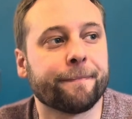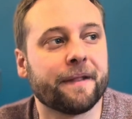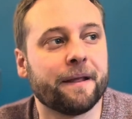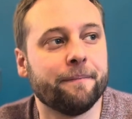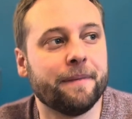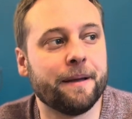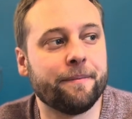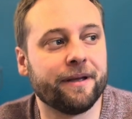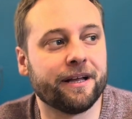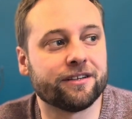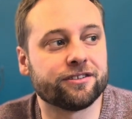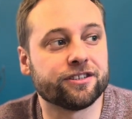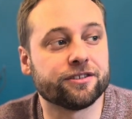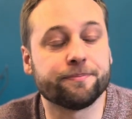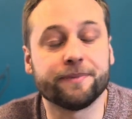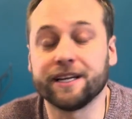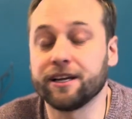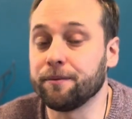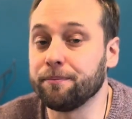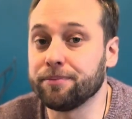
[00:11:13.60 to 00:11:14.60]
maybe I'll just
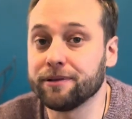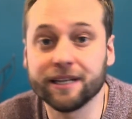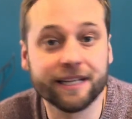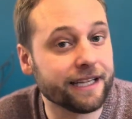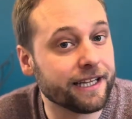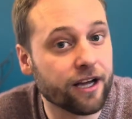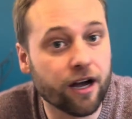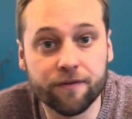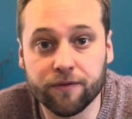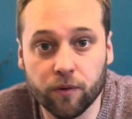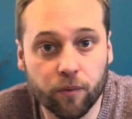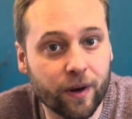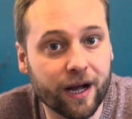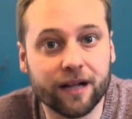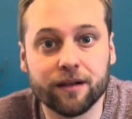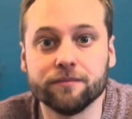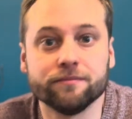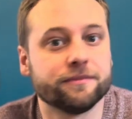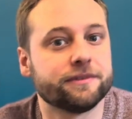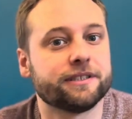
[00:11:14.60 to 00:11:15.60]
be completely
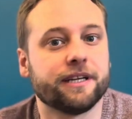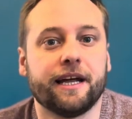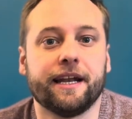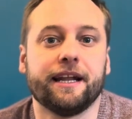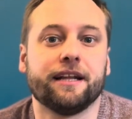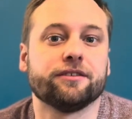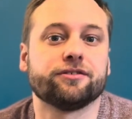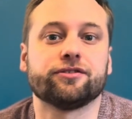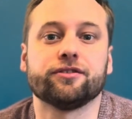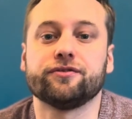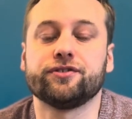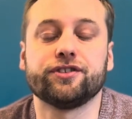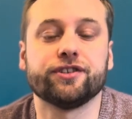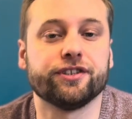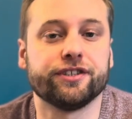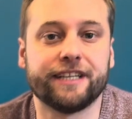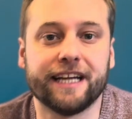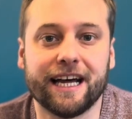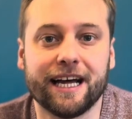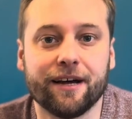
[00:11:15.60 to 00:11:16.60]
overwhelmed and I'll sort of
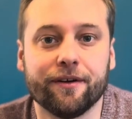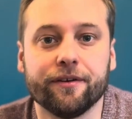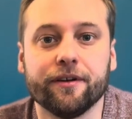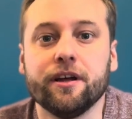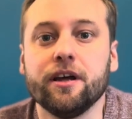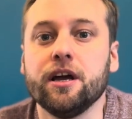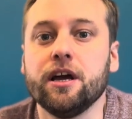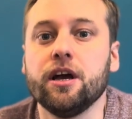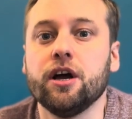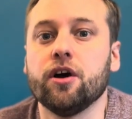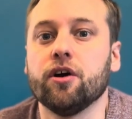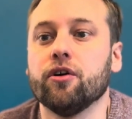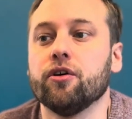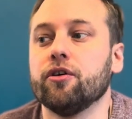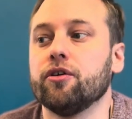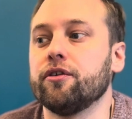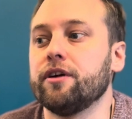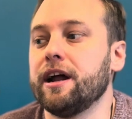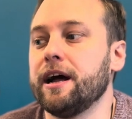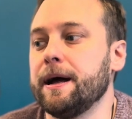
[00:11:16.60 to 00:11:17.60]
shut down,
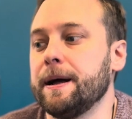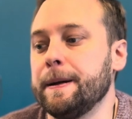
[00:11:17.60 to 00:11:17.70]
or